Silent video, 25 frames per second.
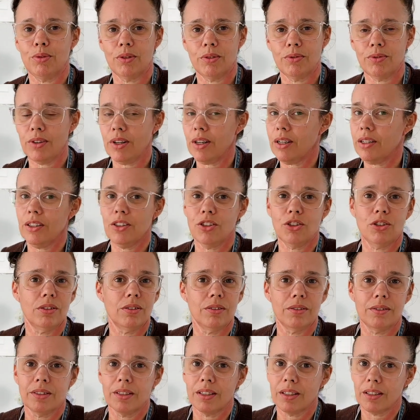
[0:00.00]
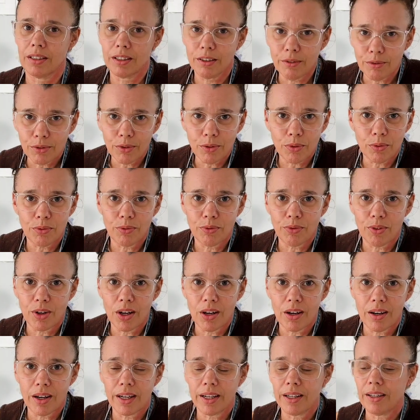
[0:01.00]
provided you deliver it
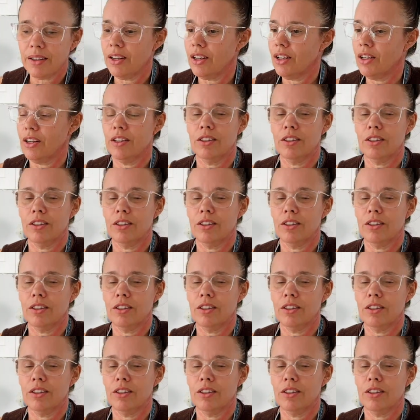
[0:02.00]
fine,